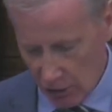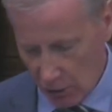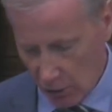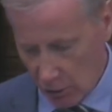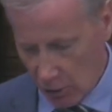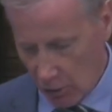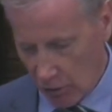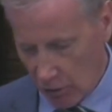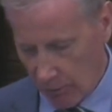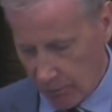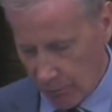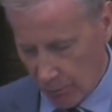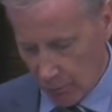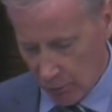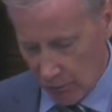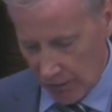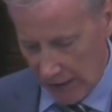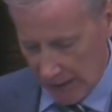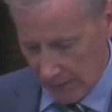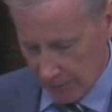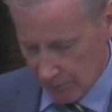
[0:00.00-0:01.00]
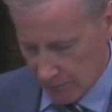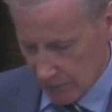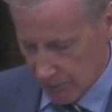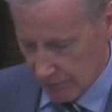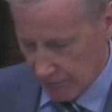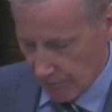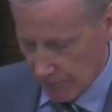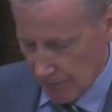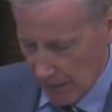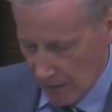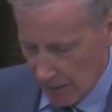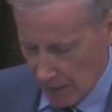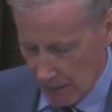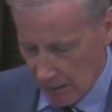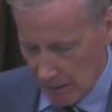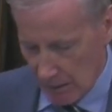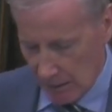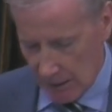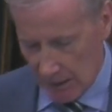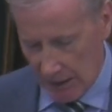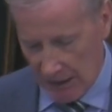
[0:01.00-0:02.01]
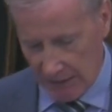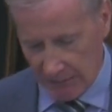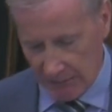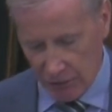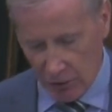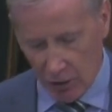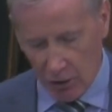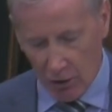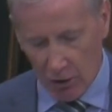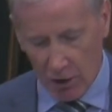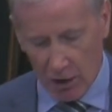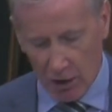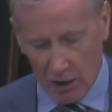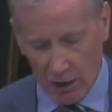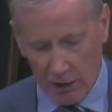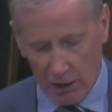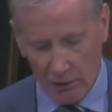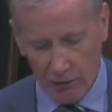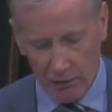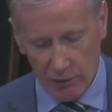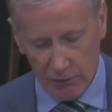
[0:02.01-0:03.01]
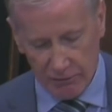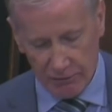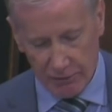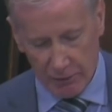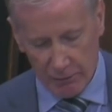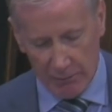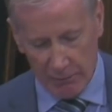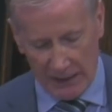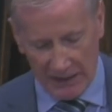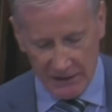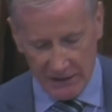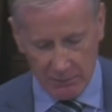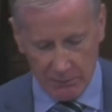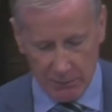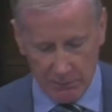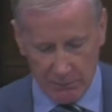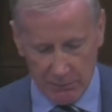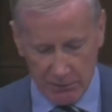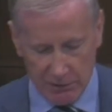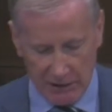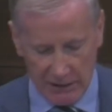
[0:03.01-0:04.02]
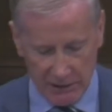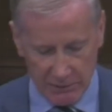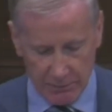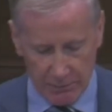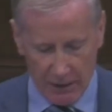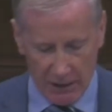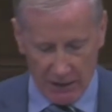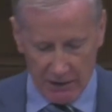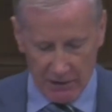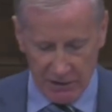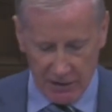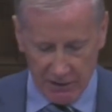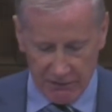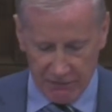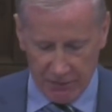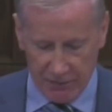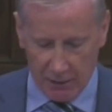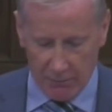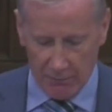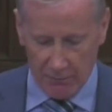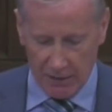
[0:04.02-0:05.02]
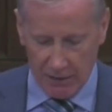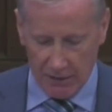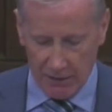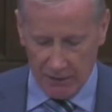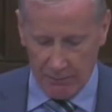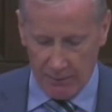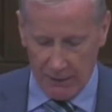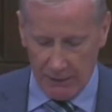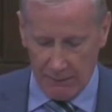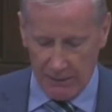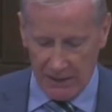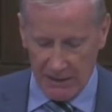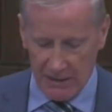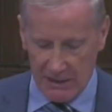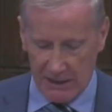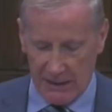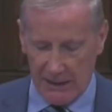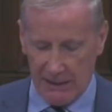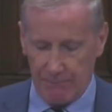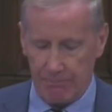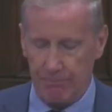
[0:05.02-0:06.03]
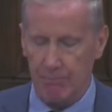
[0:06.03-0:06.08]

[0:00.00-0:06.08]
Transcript: all the programmes. I have long argued for maximum transparency from the BBC.